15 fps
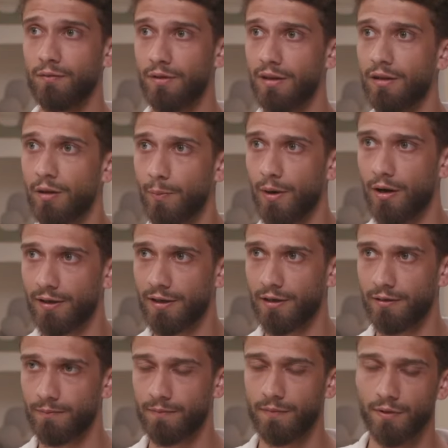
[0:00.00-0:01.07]
within the
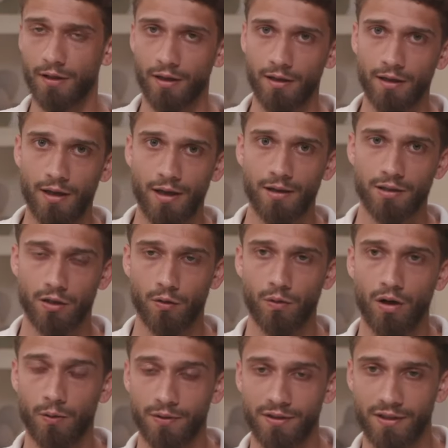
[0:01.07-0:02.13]
market. Okay, so
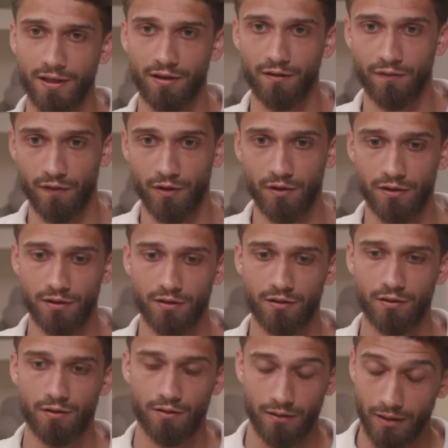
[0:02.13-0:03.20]
I would say
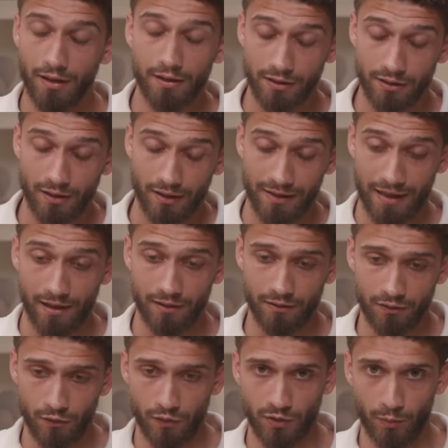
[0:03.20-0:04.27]
first, again,
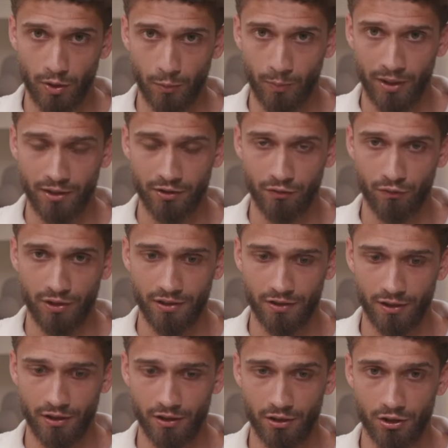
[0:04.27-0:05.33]
do some competitor
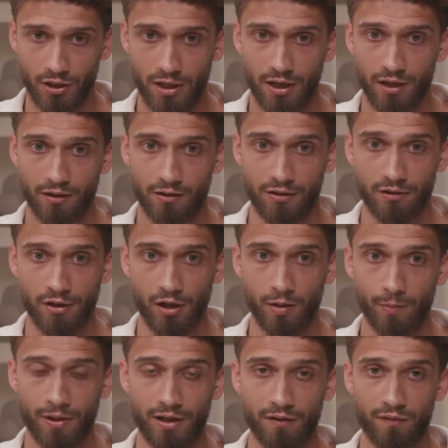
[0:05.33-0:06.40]
research,
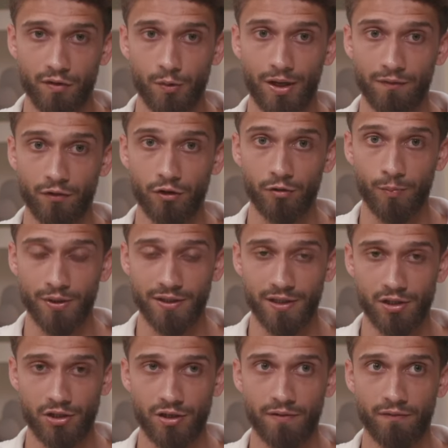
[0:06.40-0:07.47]
determine if you have good
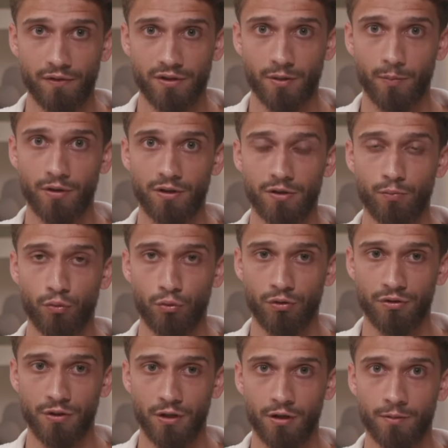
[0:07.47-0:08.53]
positioning for some of these
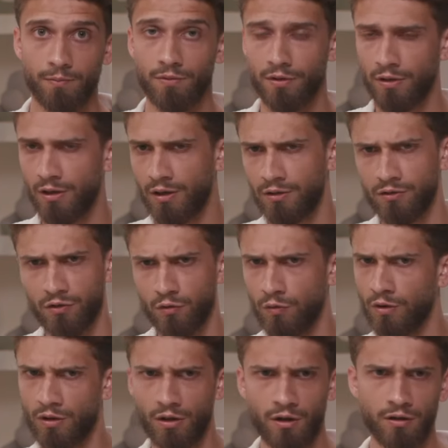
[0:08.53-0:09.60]
broader terms. Do
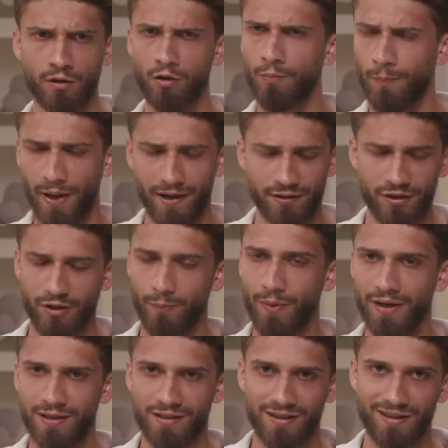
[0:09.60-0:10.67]
the kind of, go back to the
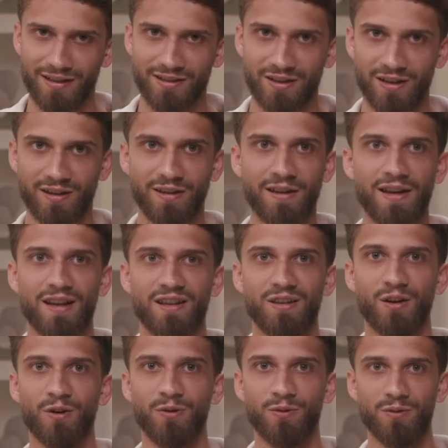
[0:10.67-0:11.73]
basics,
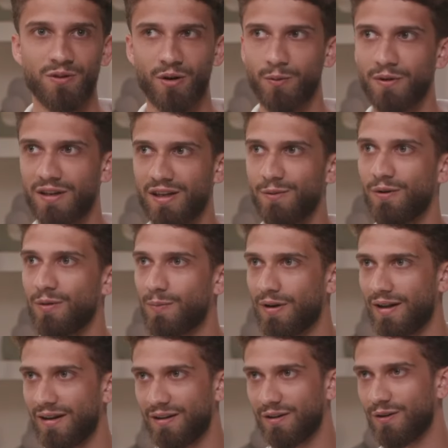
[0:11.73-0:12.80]
go on Keyword
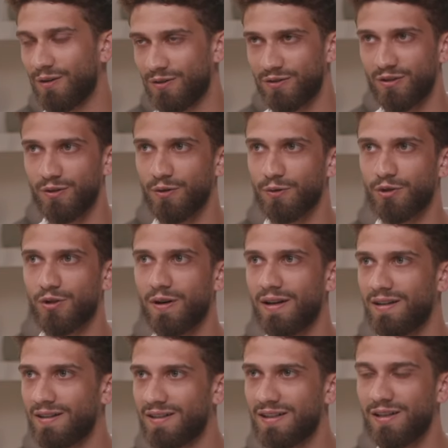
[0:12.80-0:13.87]
Planner, go on Google
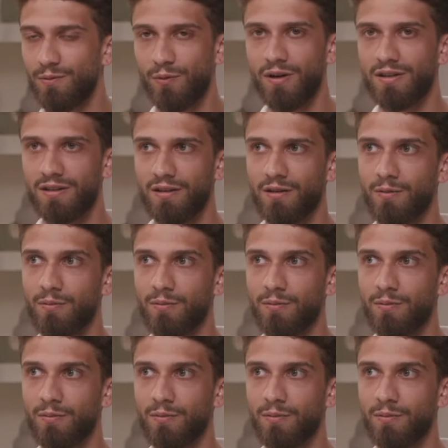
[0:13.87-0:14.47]
Trends, see what is